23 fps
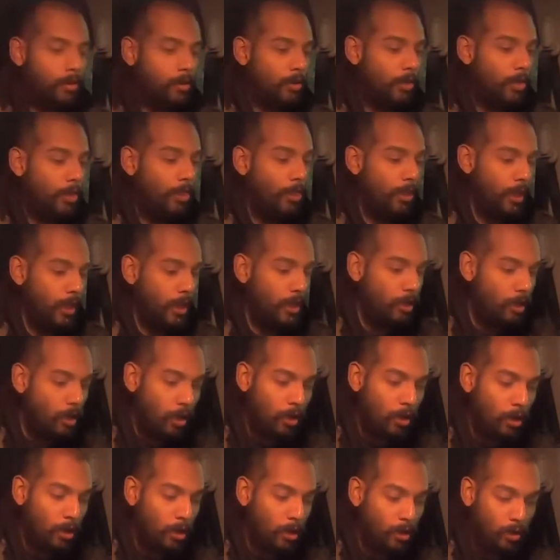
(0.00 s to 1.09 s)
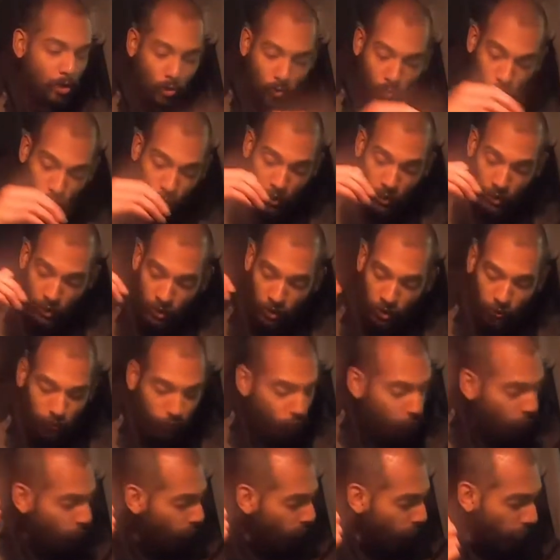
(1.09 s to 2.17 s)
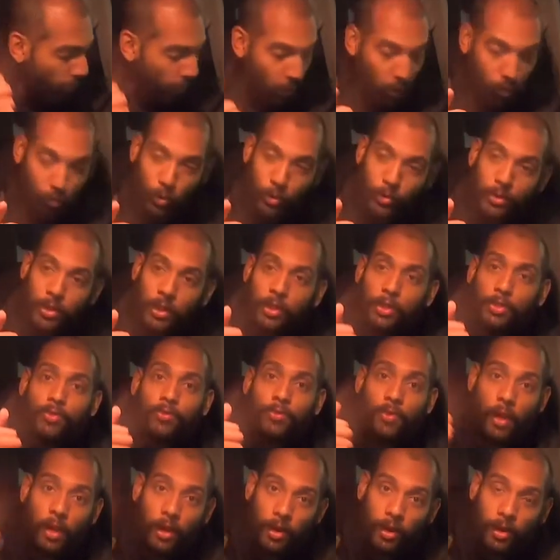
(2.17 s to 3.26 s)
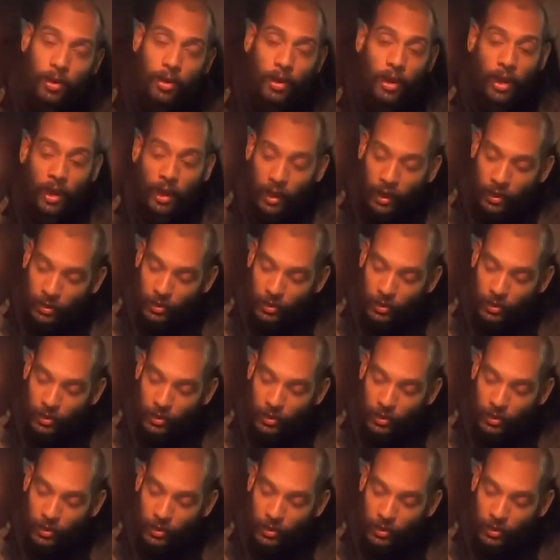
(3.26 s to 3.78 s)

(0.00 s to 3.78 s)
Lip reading: they are really comfortable. My elbow sinks right in, and I